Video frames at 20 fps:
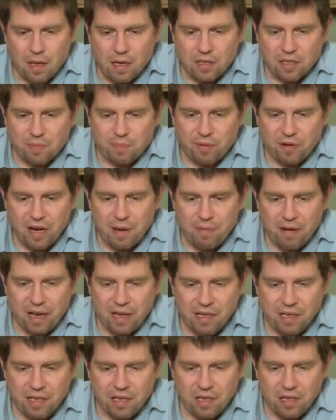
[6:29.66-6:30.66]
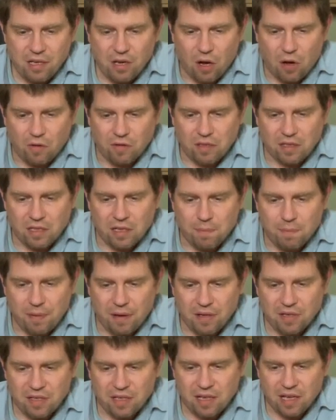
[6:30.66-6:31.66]
Spray-painted in gold and
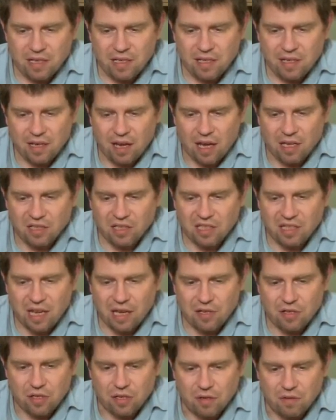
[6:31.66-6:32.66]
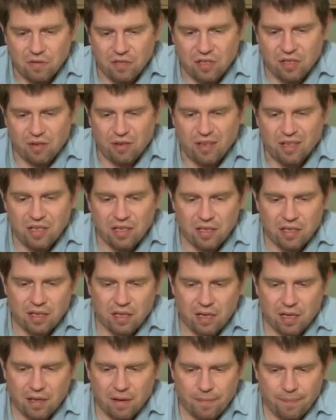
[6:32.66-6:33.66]
impersonating a statue, Zeus,
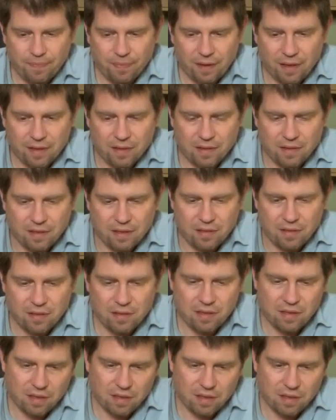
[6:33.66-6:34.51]
the